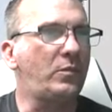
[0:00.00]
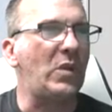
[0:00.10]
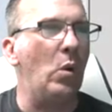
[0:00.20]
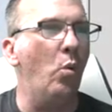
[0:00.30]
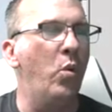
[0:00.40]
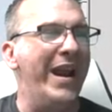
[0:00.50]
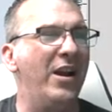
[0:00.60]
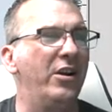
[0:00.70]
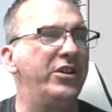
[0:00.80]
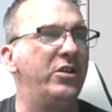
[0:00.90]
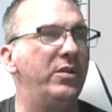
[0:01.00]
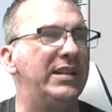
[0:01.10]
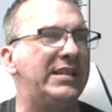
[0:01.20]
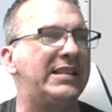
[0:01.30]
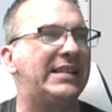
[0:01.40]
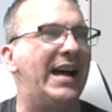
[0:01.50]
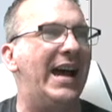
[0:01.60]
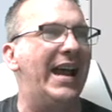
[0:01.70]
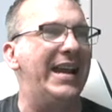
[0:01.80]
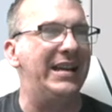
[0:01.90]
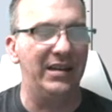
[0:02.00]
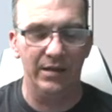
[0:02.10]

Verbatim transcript: where you decide